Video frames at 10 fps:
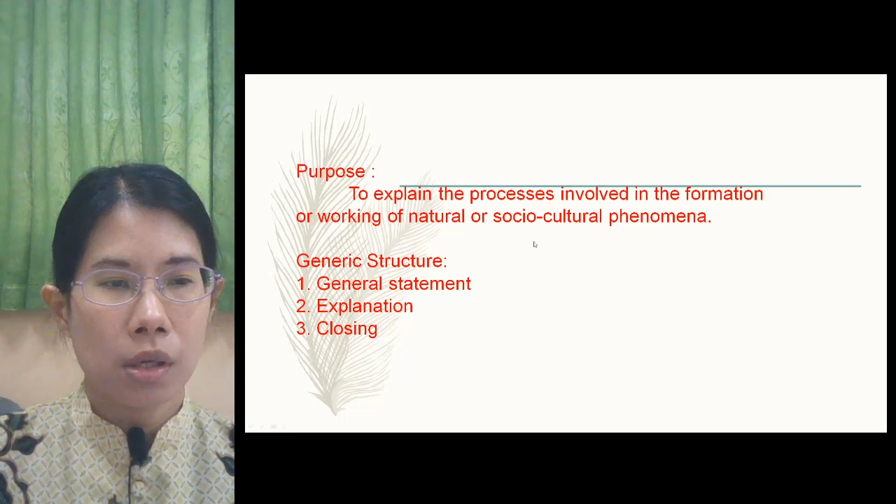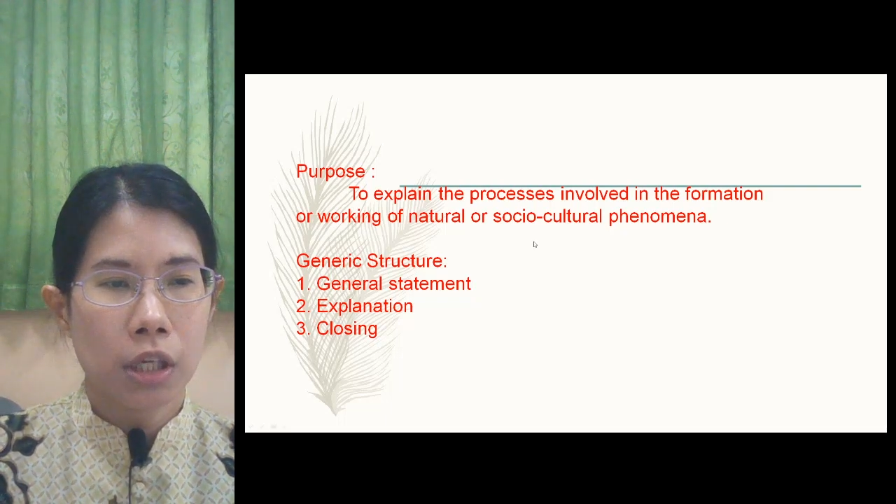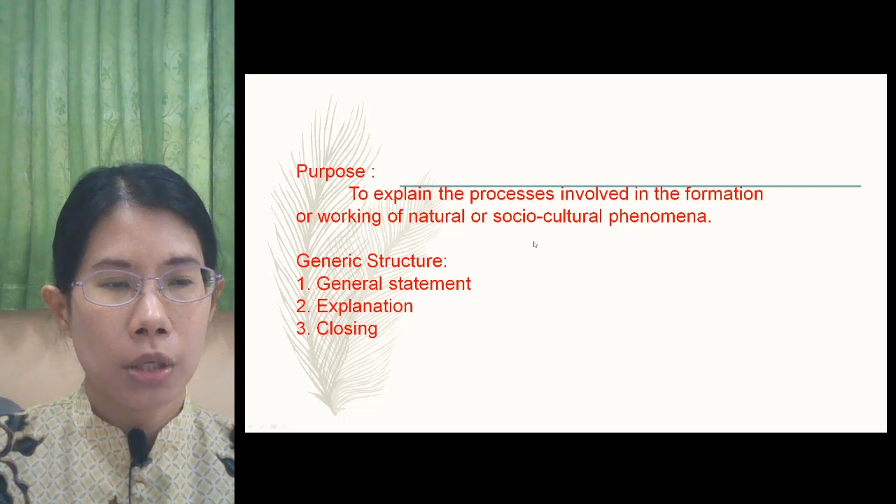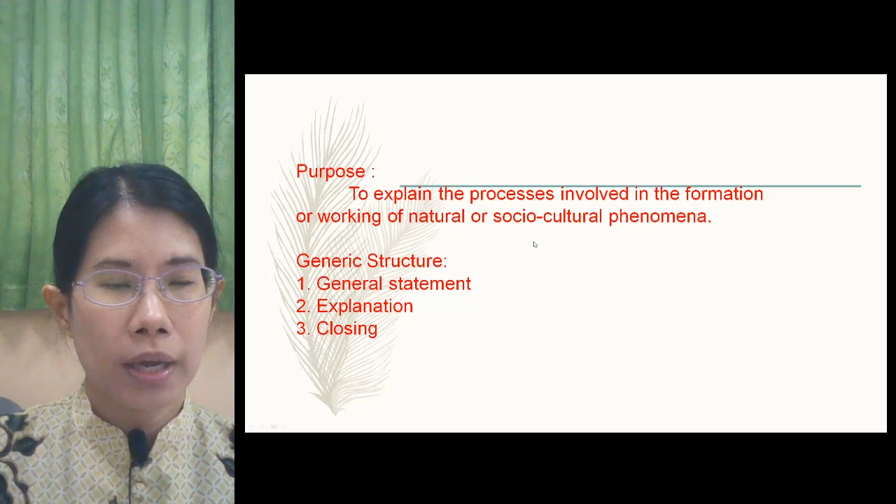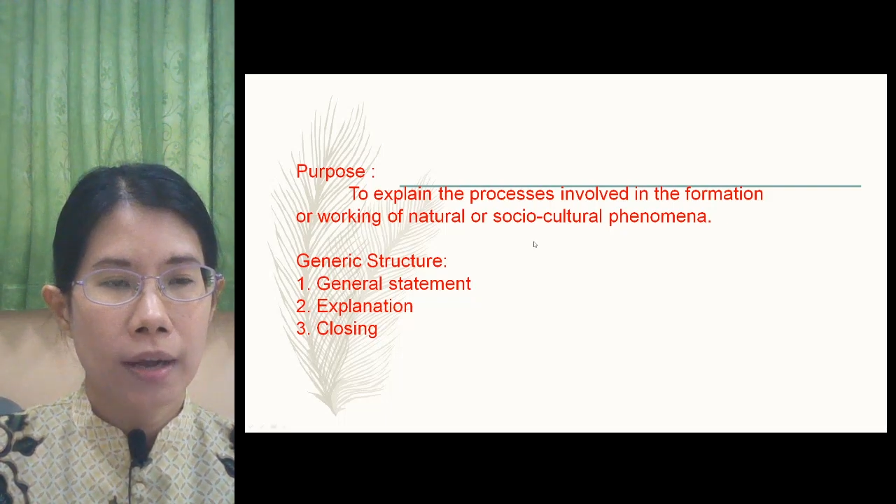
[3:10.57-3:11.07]

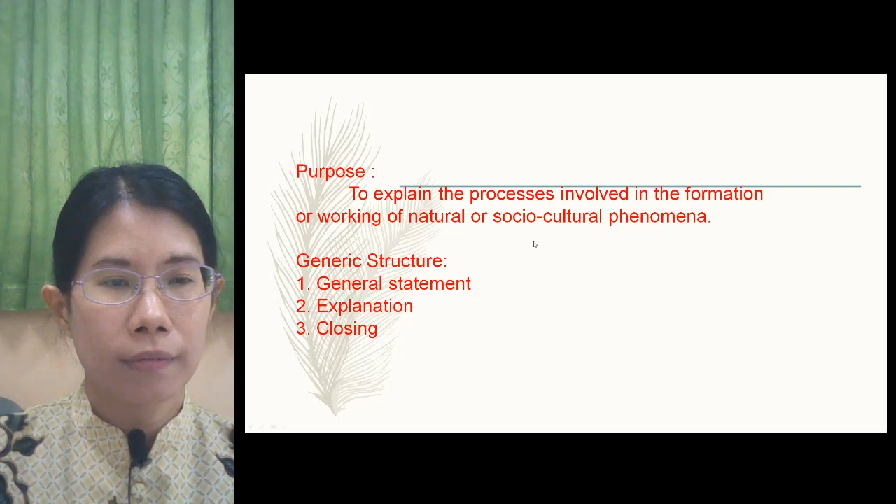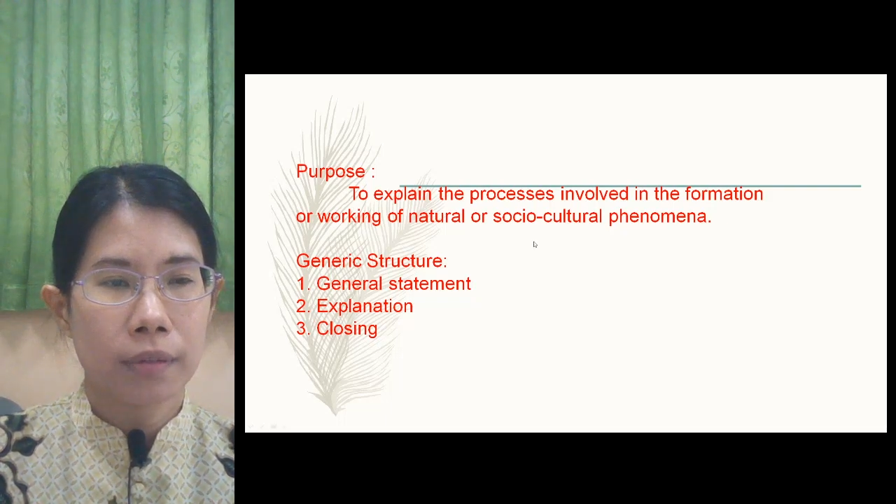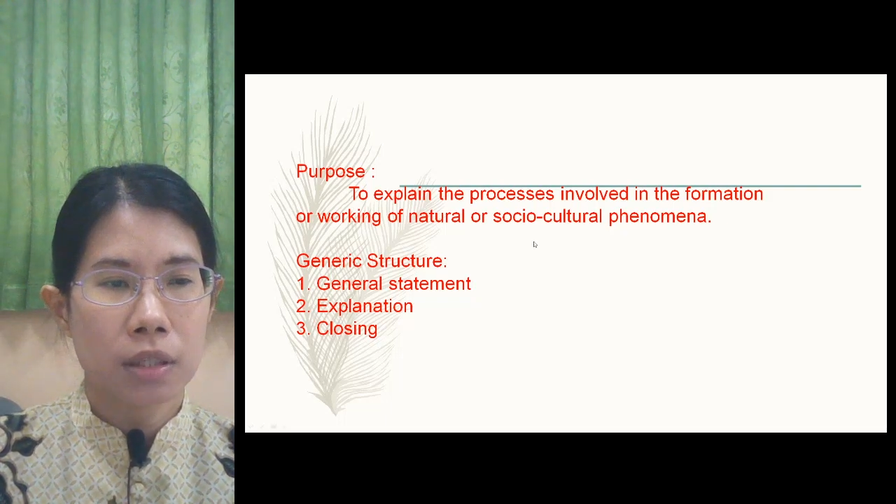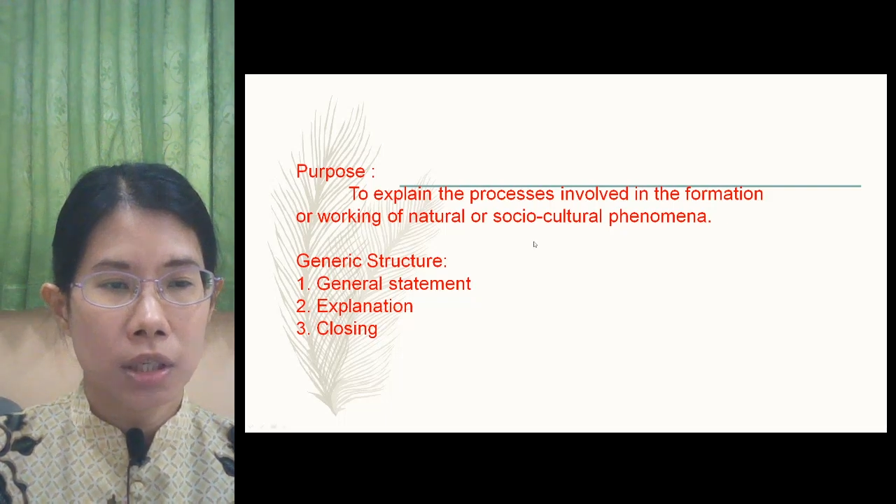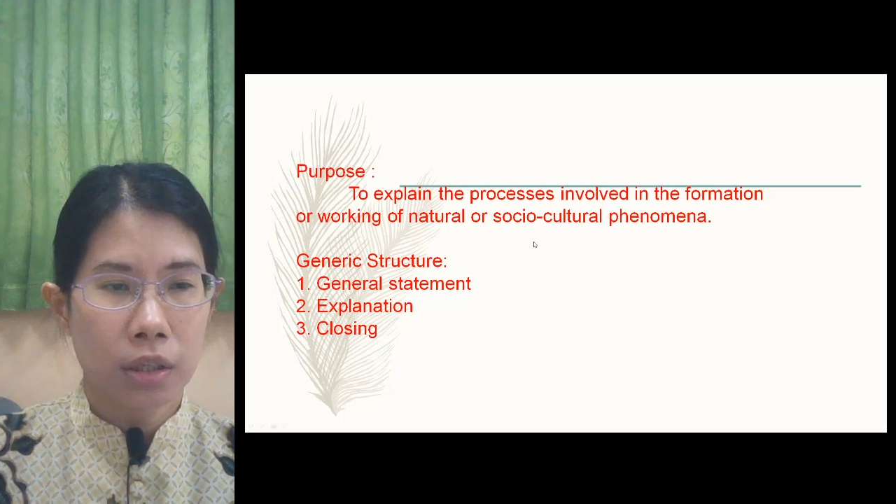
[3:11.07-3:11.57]
you have
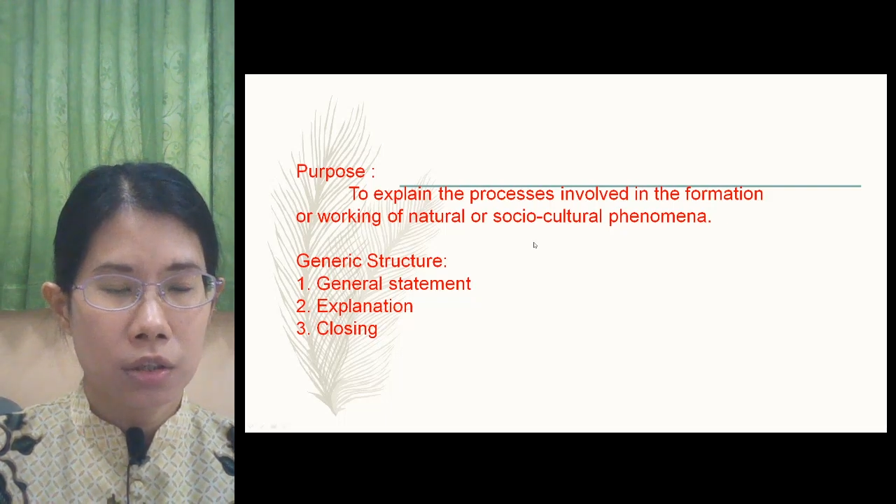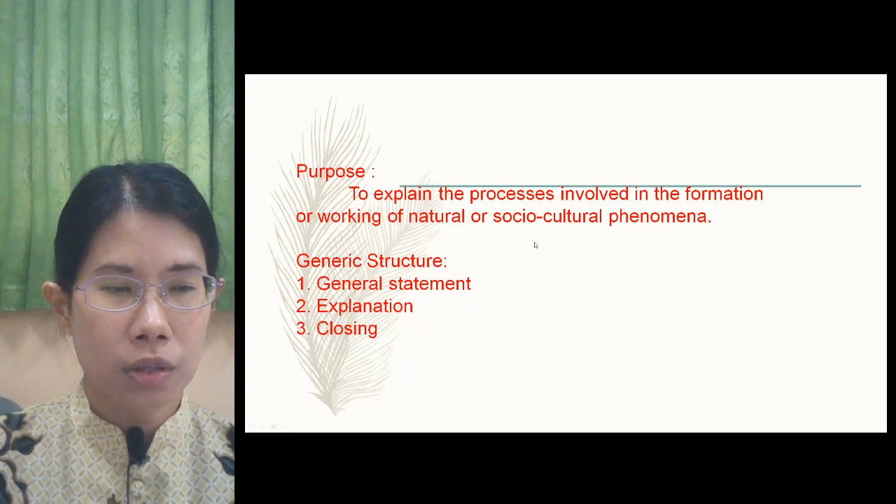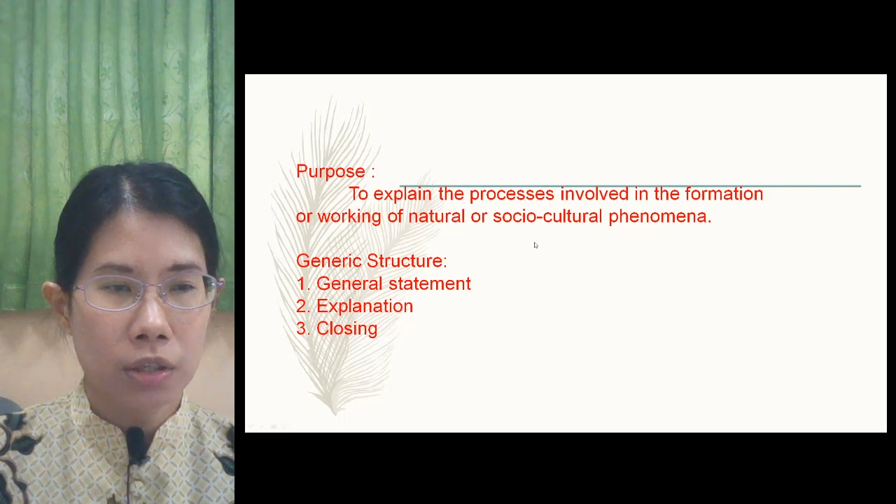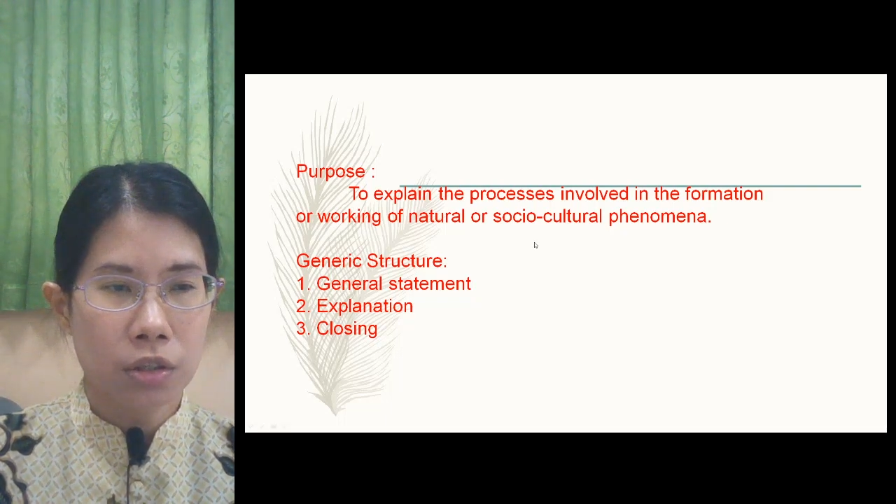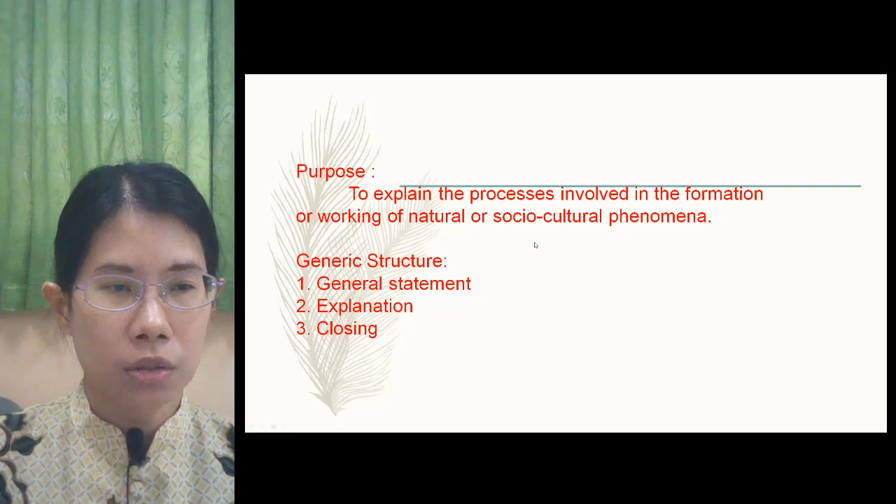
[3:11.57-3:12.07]
the generic
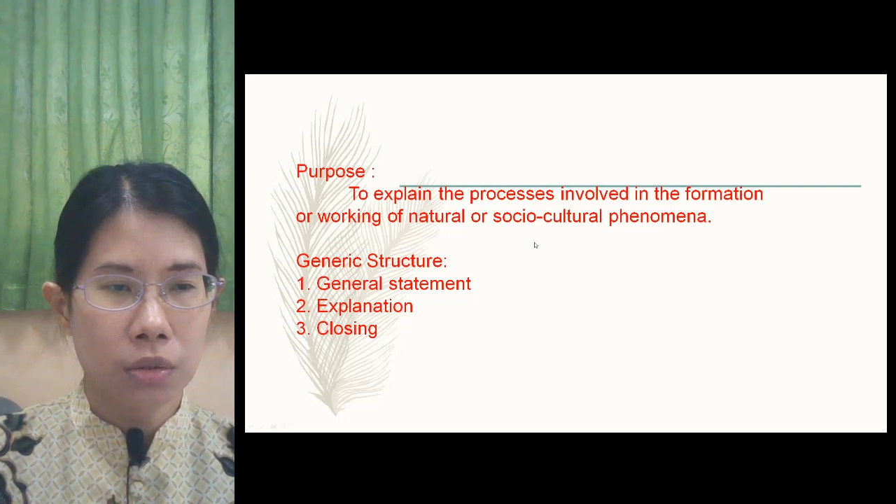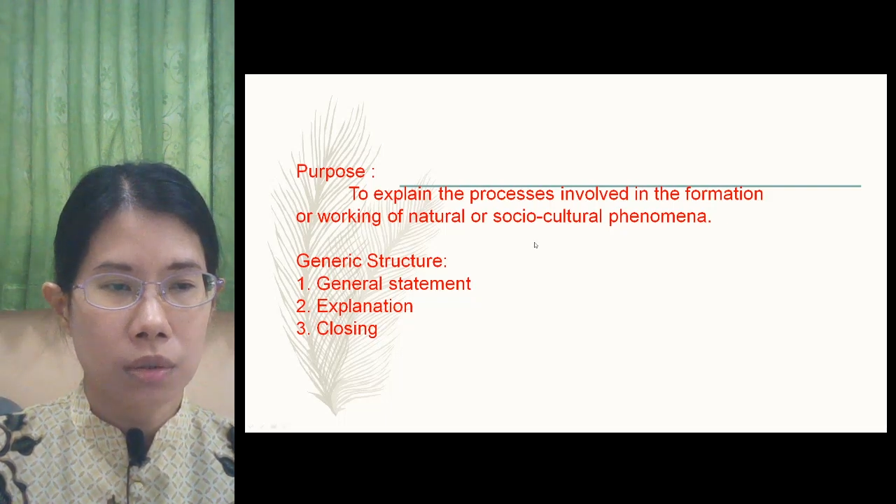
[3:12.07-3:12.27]
structure.